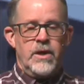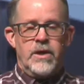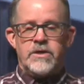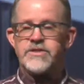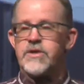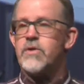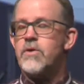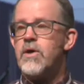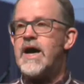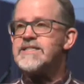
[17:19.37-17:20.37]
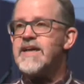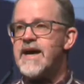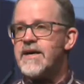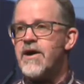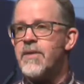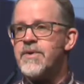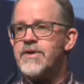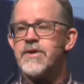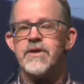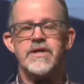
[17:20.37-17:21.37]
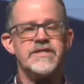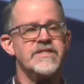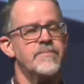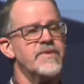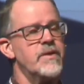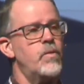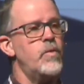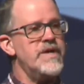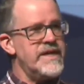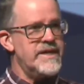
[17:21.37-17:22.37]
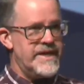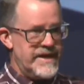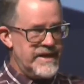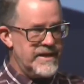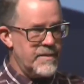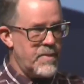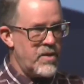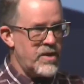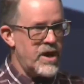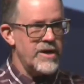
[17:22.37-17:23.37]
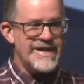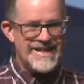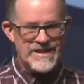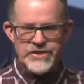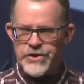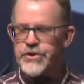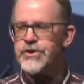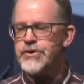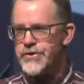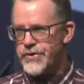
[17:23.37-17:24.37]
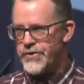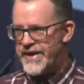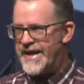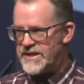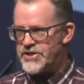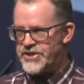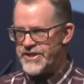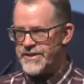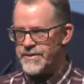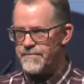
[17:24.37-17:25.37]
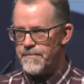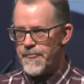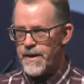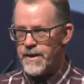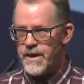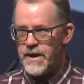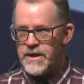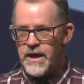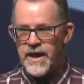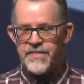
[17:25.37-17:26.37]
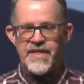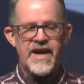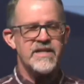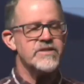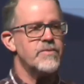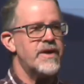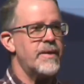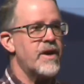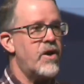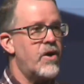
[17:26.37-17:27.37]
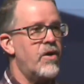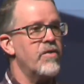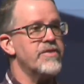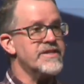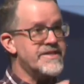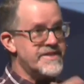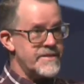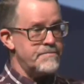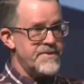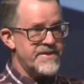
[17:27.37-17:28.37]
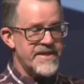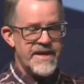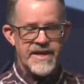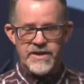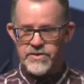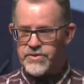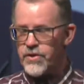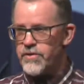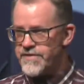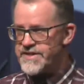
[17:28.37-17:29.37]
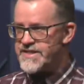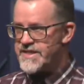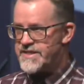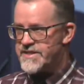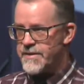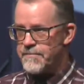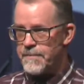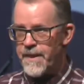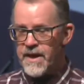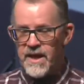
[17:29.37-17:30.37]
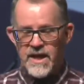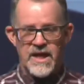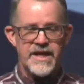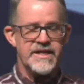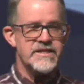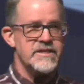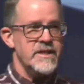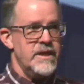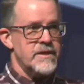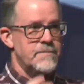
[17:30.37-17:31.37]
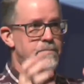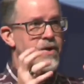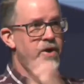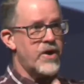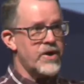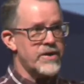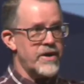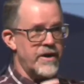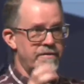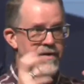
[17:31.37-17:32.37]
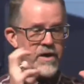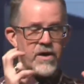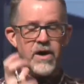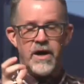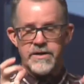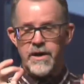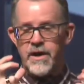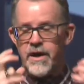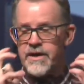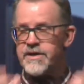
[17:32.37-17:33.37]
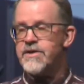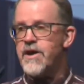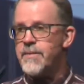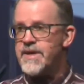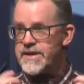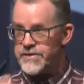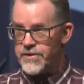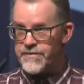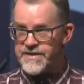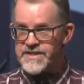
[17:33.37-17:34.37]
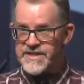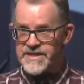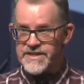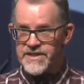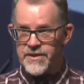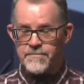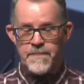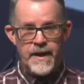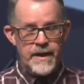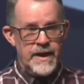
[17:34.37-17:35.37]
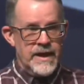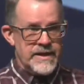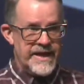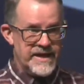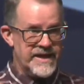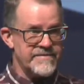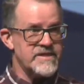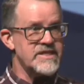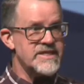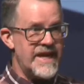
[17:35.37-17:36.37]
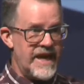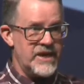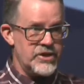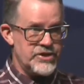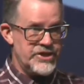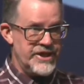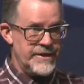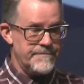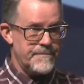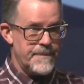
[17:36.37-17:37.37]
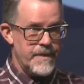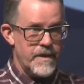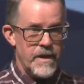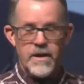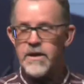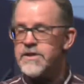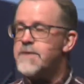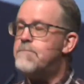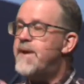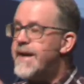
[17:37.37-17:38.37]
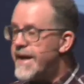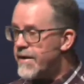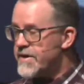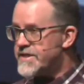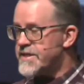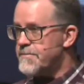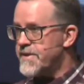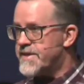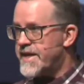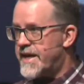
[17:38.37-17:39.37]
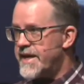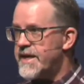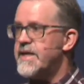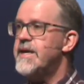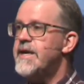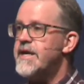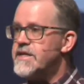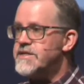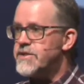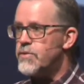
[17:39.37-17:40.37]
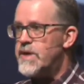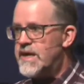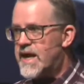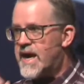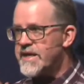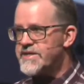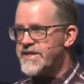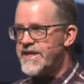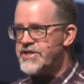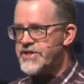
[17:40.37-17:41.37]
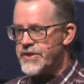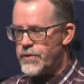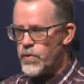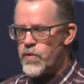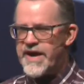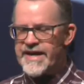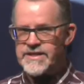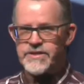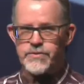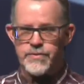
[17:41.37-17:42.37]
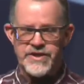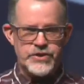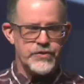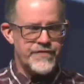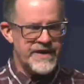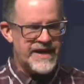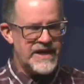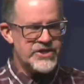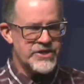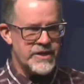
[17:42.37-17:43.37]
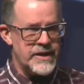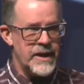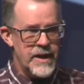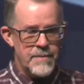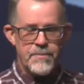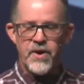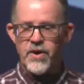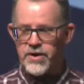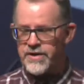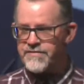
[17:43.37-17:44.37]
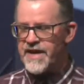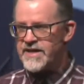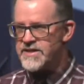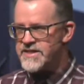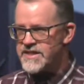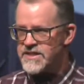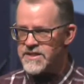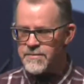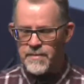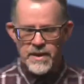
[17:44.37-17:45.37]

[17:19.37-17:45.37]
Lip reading: So a tachometer is something we need about our internal engine. That is what I call the sympathetic nervous system. It is the part of our autonomic nervous system that gives us energy. The parasympathetic is the relaxation, rest, rejuvenation part of that system.